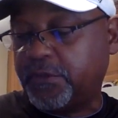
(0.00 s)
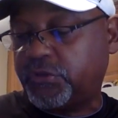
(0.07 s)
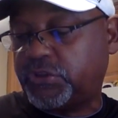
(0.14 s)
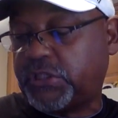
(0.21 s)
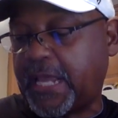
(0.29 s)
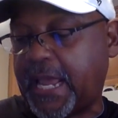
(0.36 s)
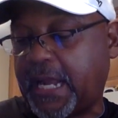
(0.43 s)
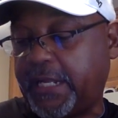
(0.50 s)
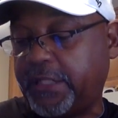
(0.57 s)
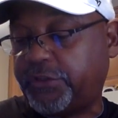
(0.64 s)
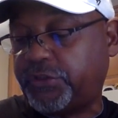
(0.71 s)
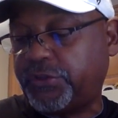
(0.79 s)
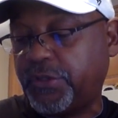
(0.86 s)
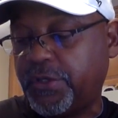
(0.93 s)

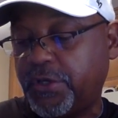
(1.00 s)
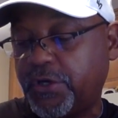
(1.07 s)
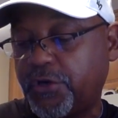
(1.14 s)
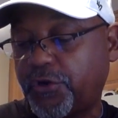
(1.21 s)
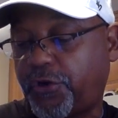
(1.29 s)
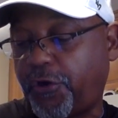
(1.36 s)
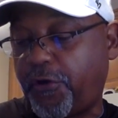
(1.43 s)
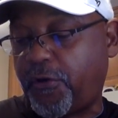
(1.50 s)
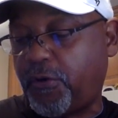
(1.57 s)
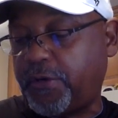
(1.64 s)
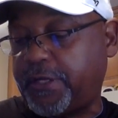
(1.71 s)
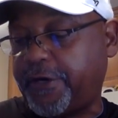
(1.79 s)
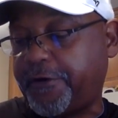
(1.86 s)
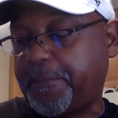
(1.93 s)
challenged girl
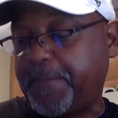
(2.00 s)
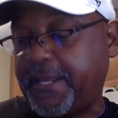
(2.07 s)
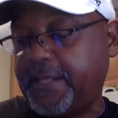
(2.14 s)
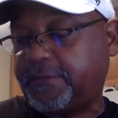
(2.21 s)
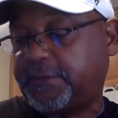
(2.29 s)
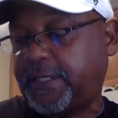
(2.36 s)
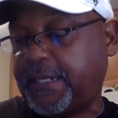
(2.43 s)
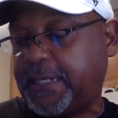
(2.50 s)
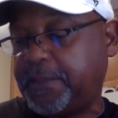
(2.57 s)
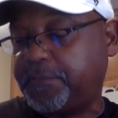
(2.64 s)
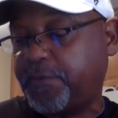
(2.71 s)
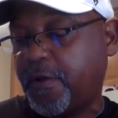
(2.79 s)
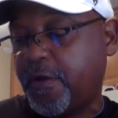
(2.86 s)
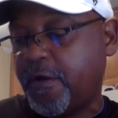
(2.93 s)
in her
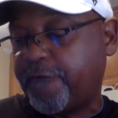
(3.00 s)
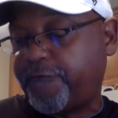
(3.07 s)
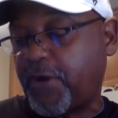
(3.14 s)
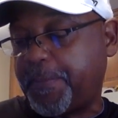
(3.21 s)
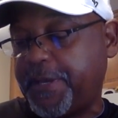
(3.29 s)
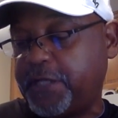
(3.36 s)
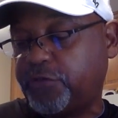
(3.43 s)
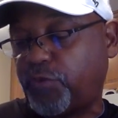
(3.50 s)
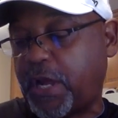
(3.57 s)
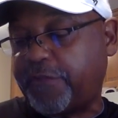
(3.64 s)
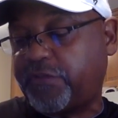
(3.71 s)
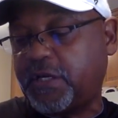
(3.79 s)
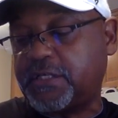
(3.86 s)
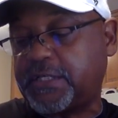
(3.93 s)
mid-teens from his
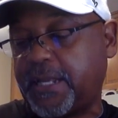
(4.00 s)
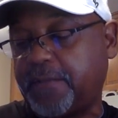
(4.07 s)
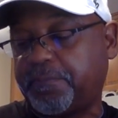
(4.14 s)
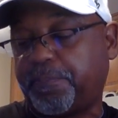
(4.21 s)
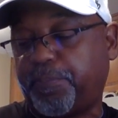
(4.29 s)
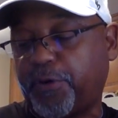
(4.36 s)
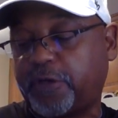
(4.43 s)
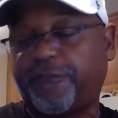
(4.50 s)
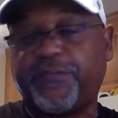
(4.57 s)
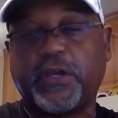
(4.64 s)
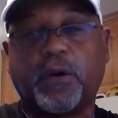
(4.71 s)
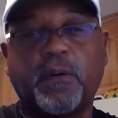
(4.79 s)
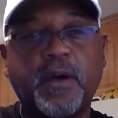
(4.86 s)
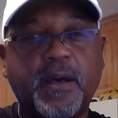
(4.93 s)
residence in
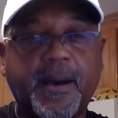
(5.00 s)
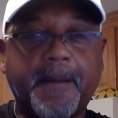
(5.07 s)
Brooksville.